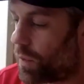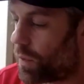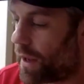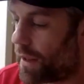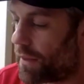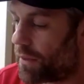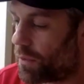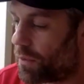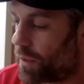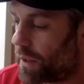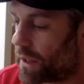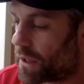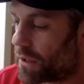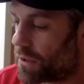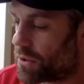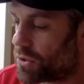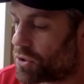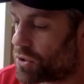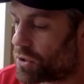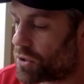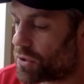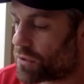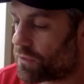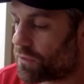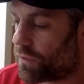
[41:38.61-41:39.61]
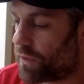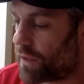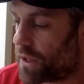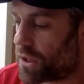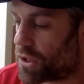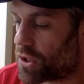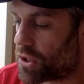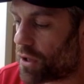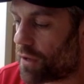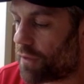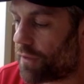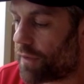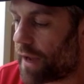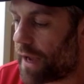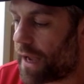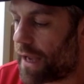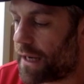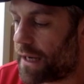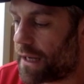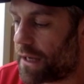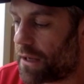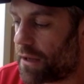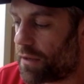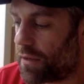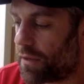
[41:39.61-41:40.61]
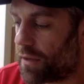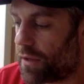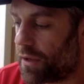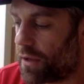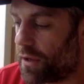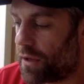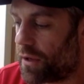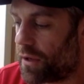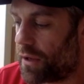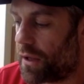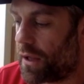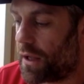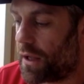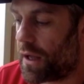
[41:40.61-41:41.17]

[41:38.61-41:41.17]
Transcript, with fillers: whether we could just finish off any other.